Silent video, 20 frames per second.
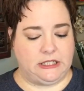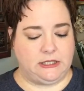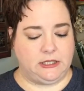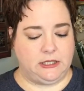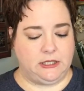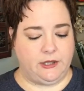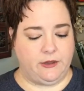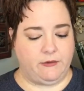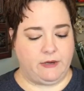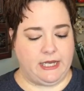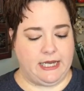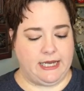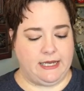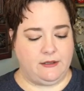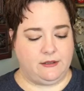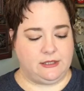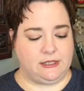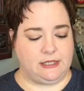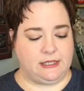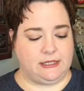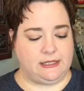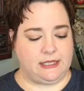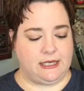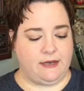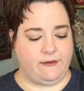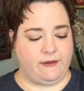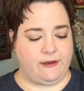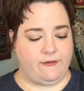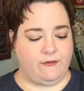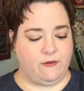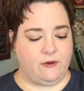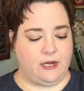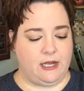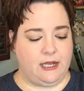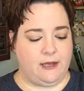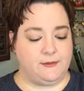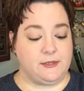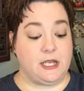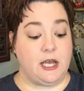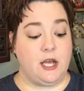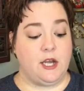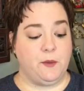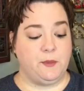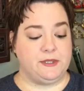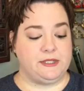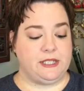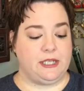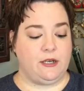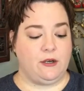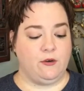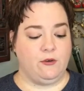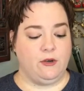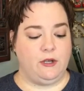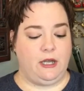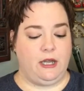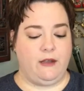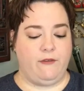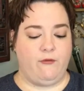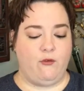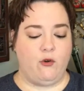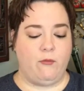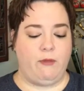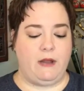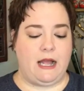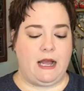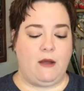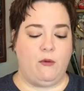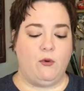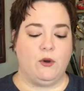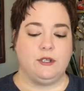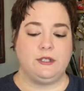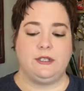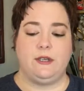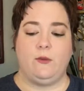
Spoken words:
3 ounces, 85 grams. 100% acrylic, 4-ply worsted